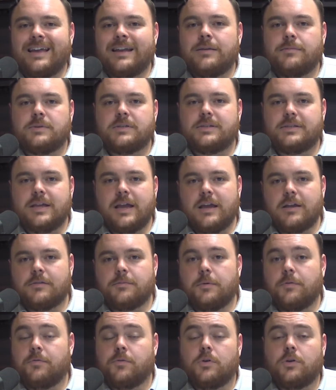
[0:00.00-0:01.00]
any mistakes
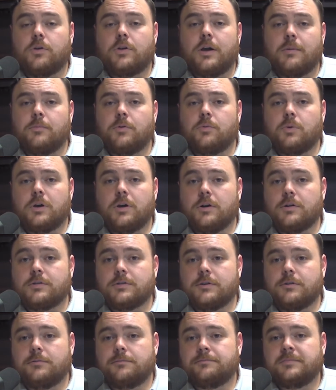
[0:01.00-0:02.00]
before you come to
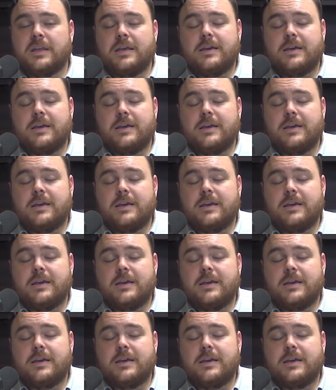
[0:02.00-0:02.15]
rehearsal.